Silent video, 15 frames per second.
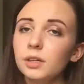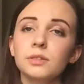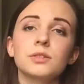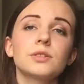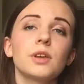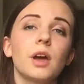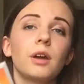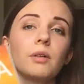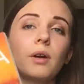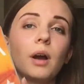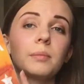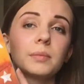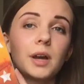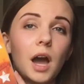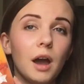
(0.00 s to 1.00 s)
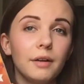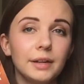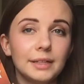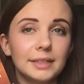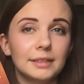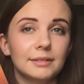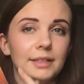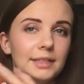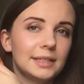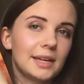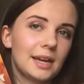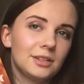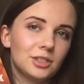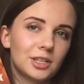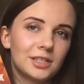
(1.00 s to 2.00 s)
So I'm currently reading,
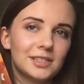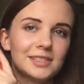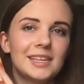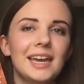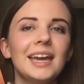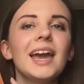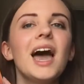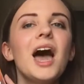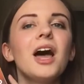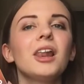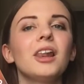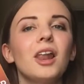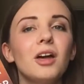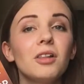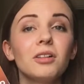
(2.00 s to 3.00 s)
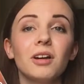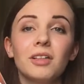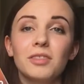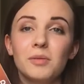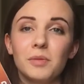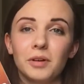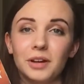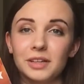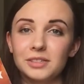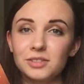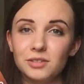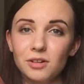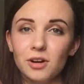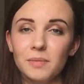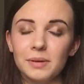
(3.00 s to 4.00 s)
as you can see, Lola and the Boy Next
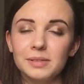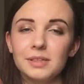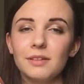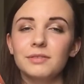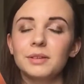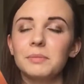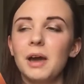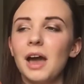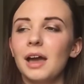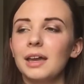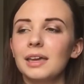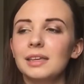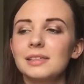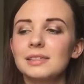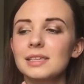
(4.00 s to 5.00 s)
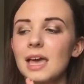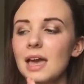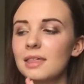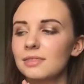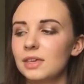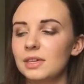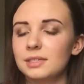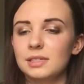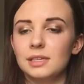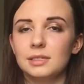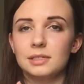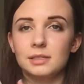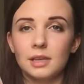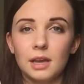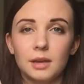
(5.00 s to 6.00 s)
Door by Stephanie Perkins. This is
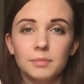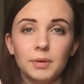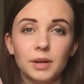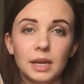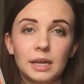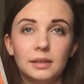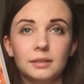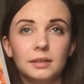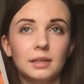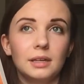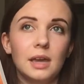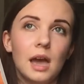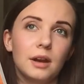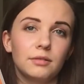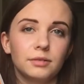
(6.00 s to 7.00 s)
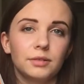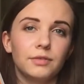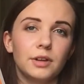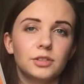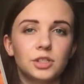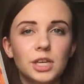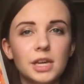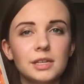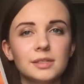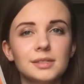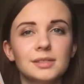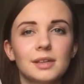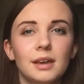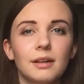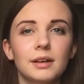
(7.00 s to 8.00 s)
the second book in the Anna and the French Kiss
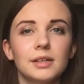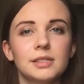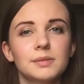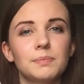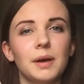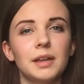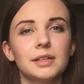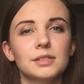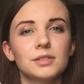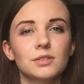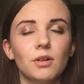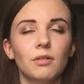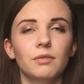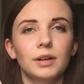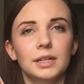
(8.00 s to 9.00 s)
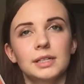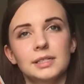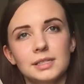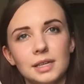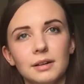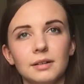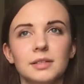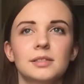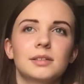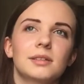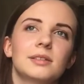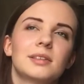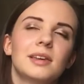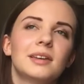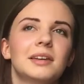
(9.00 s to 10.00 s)
series, but it's not really a series
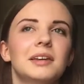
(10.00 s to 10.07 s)
because